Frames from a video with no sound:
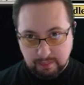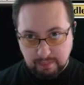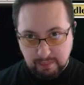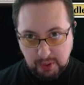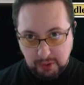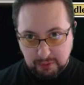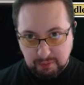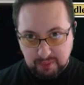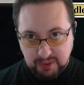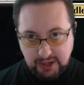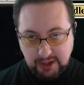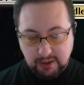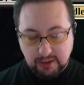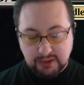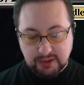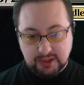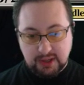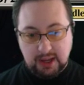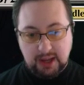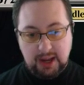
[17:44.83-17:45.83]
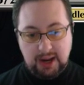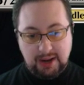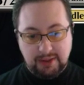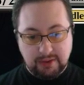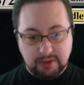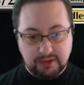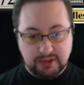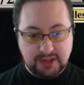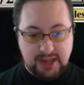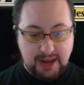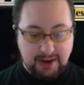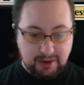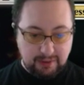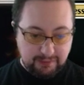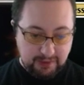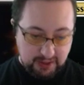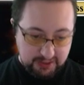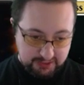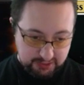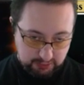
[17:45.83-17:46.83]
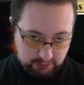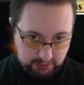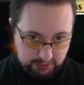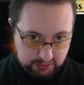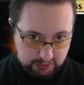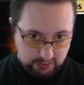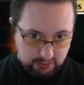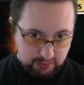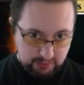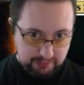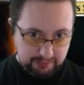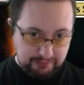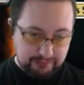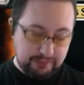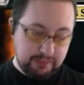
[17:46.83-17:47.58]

both players either sacrifice a creature,